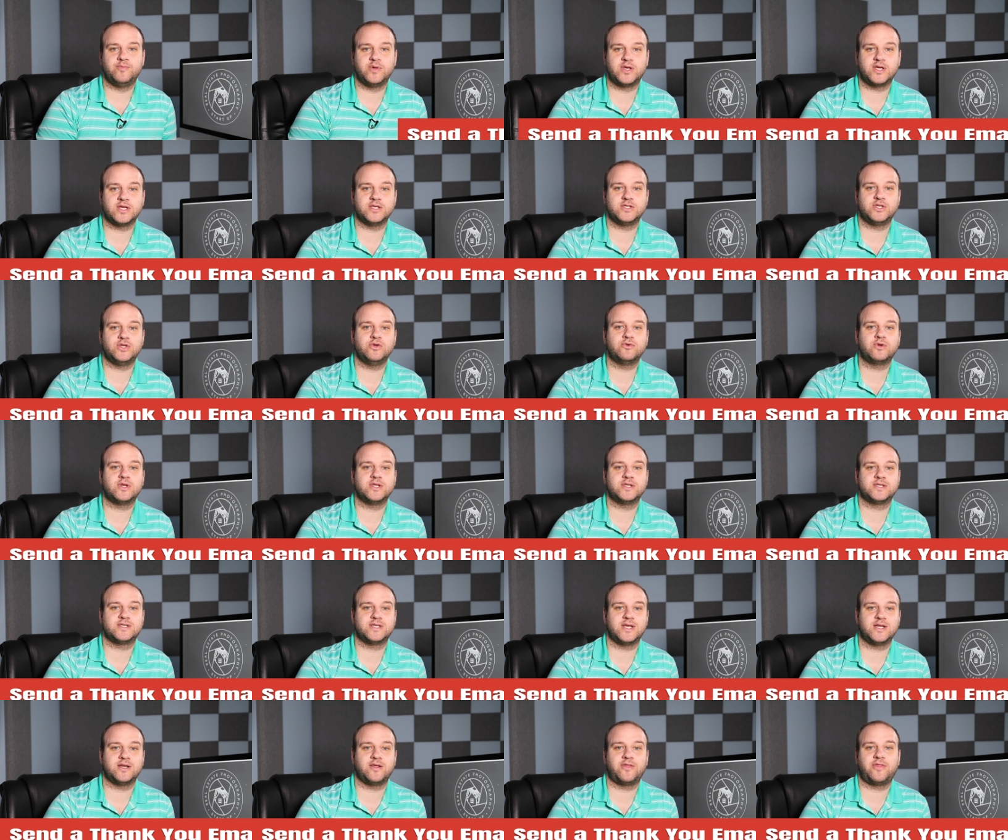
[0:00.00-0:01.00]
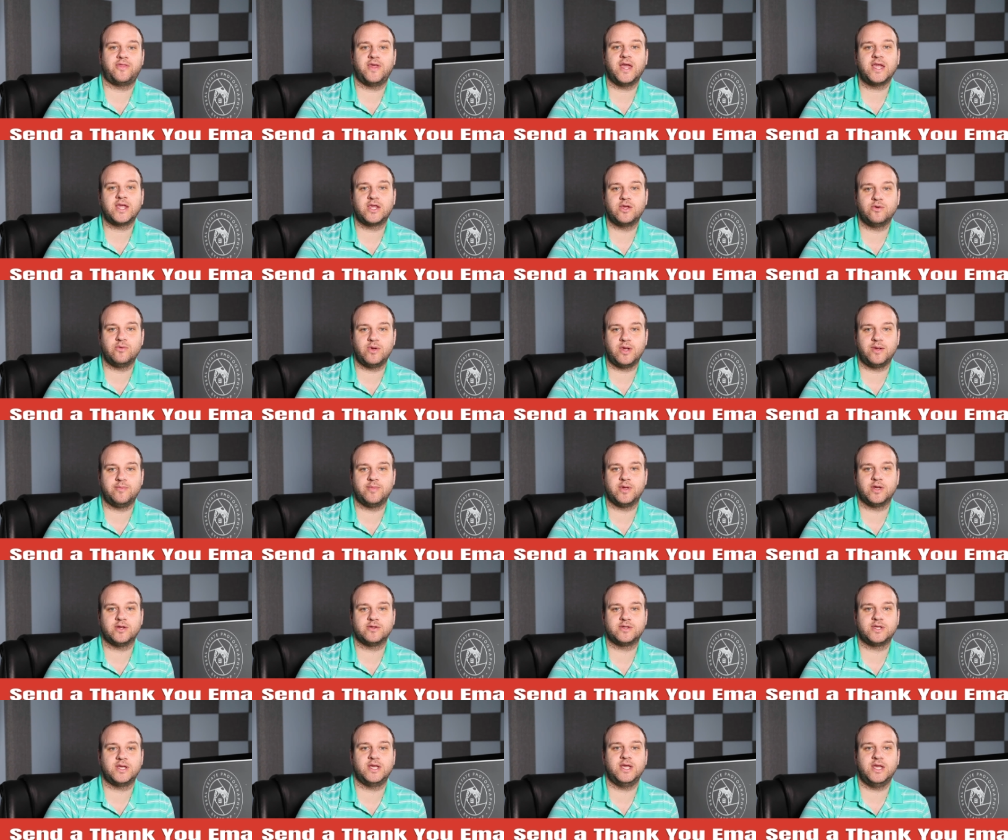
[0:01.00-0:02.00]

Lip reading: because you can send a thank you email to